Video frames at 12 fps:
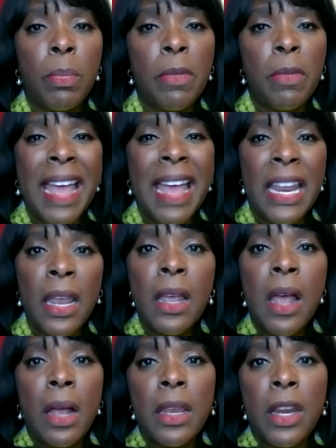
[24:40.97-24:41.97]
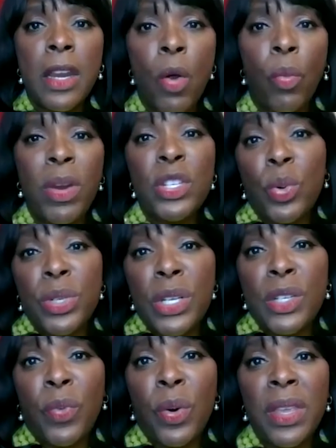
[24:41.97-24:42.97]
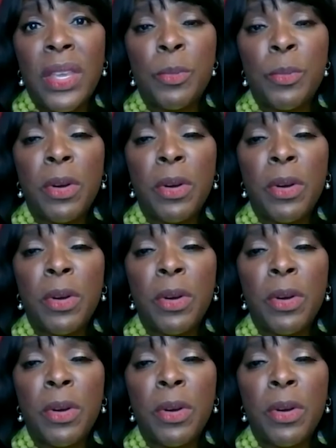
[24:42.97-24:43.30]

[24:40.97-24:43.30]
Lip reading: providing, resources for these